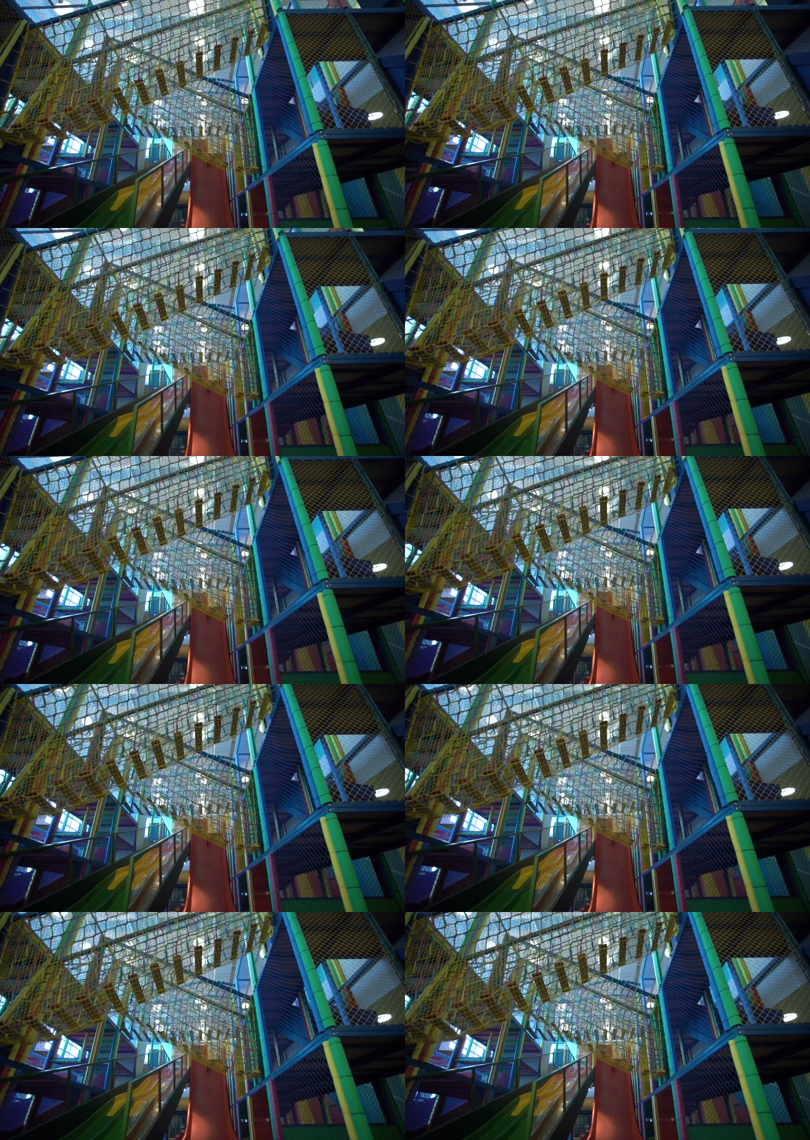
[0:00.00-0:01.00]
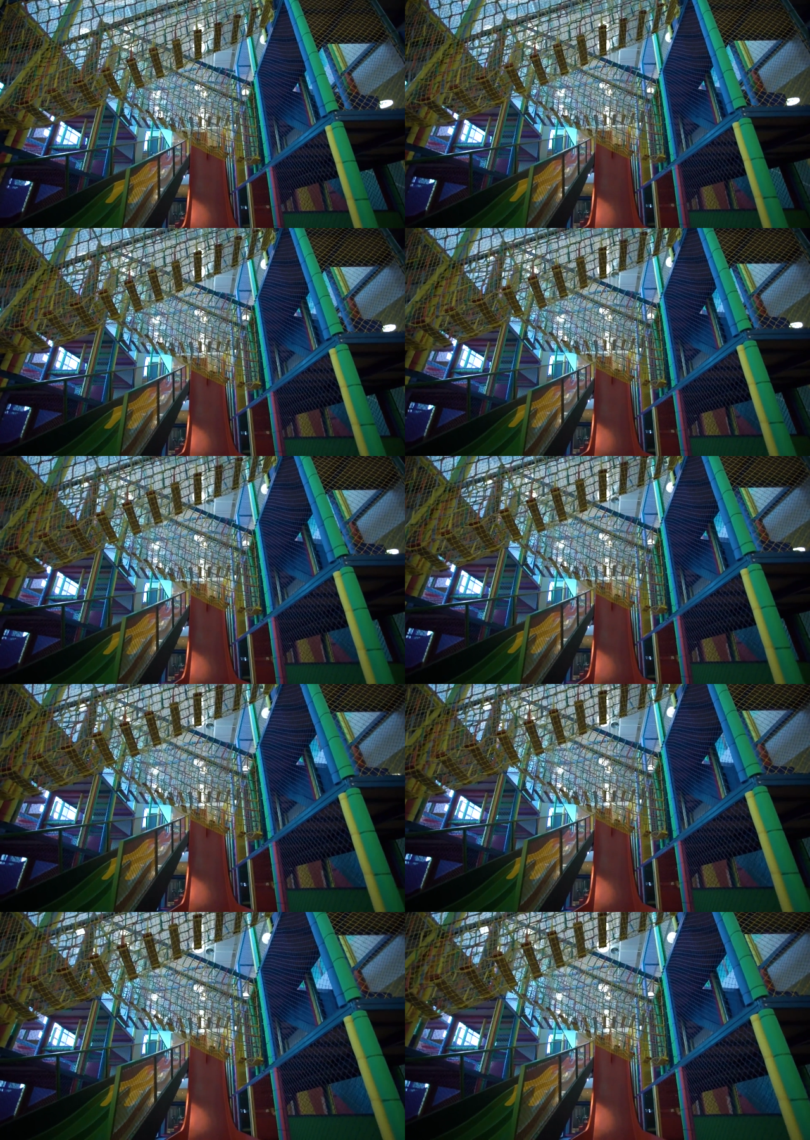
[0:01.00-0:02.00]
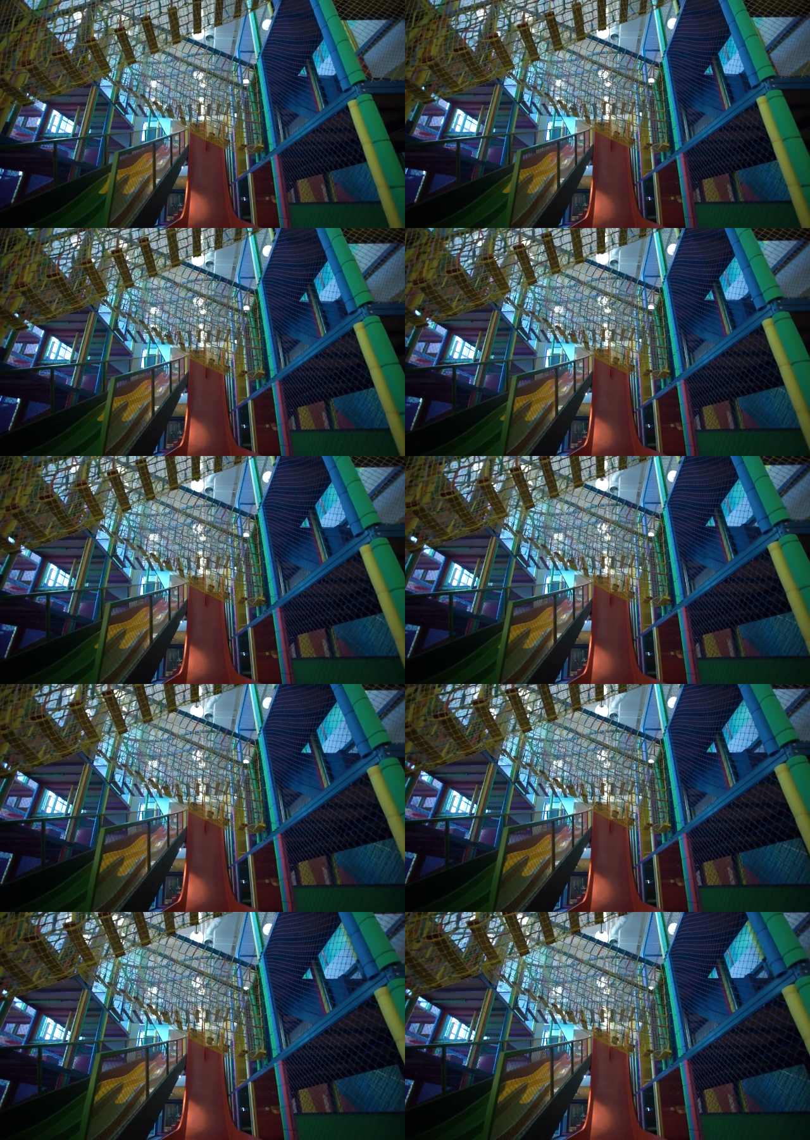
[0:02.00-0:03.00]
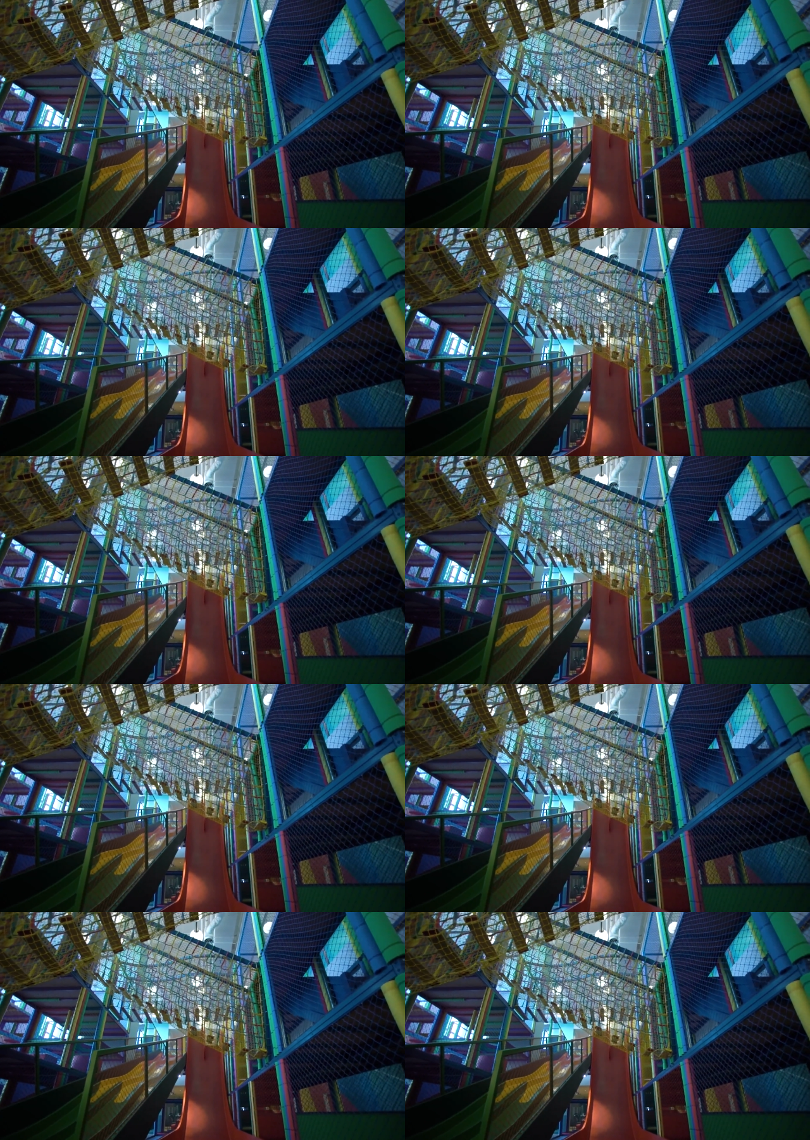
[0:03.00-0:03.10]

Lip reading: [unreadable: no face in view]